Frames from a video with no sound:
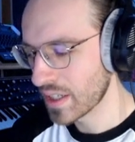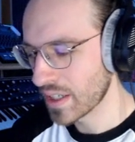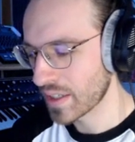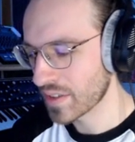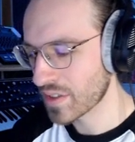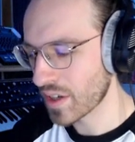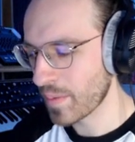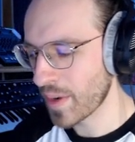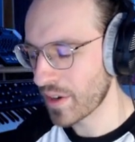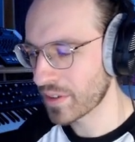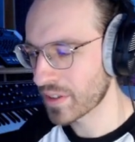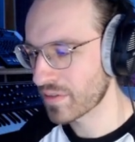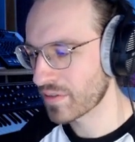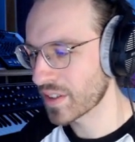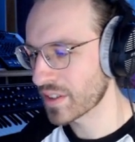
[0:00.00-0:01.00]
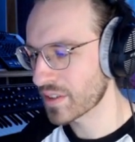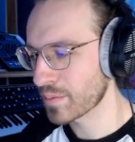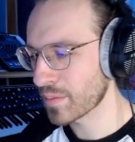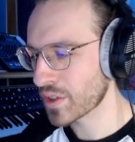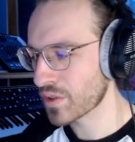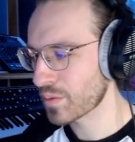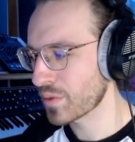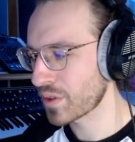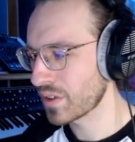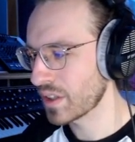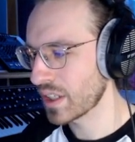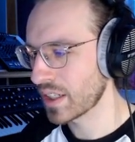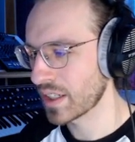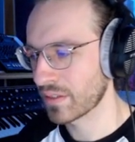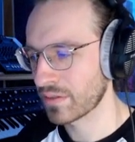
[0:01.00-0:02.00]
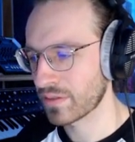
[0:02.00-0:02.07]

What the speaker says: and somehow it feels much more alive.